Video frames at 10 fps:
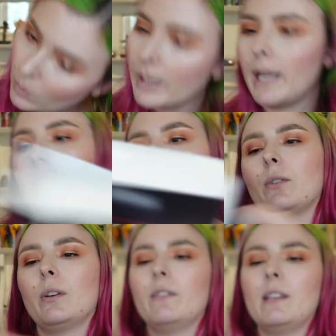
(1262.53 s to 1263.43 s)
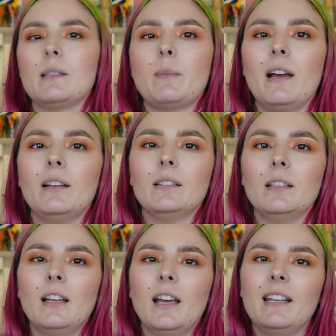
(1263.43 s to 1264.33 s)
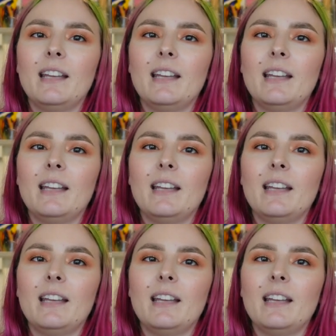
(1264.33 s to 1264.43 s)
okay, that's going on the S pile. And